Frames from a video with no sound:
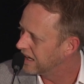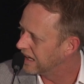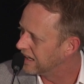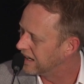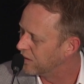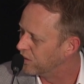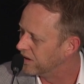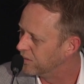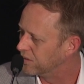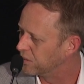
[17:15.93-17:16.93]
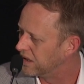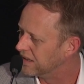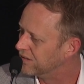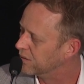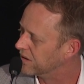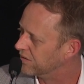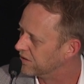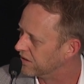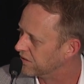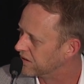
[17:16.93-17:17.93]
and uh, with, with what Intuitive
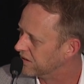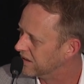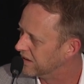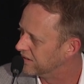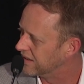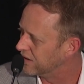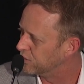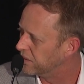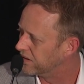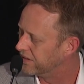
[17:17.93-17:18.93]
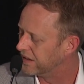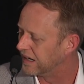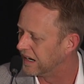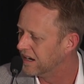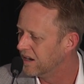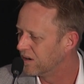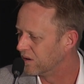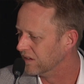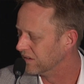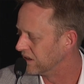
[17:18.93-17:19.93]
Surgical has, has built there,
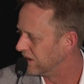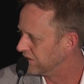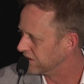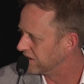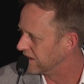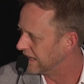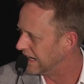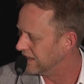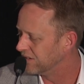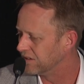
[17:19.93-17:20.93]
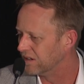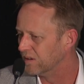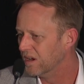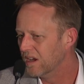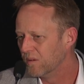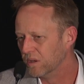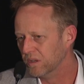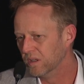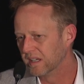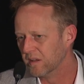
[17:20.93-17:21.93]
or even larger than that. So when
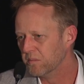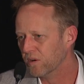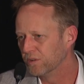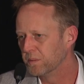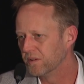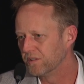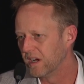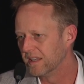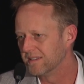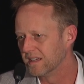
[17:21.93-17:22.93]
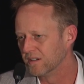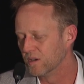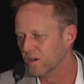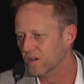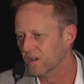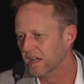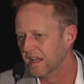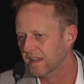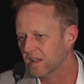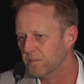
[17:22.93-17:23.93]
you look at multiple shots on goal
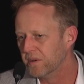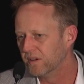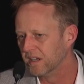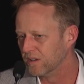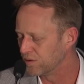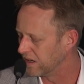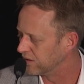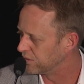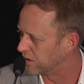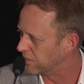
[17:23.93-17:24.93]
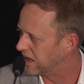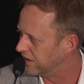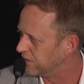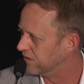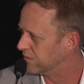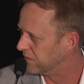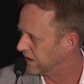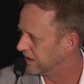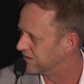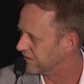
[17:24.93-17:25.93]
and the ability to transform hundreds of
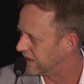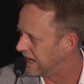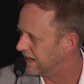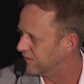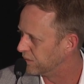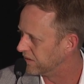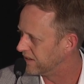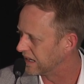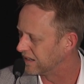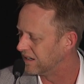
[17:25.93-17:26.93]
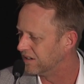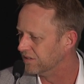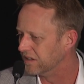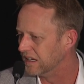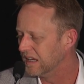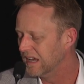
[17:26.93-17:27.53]
millions of lives with technology,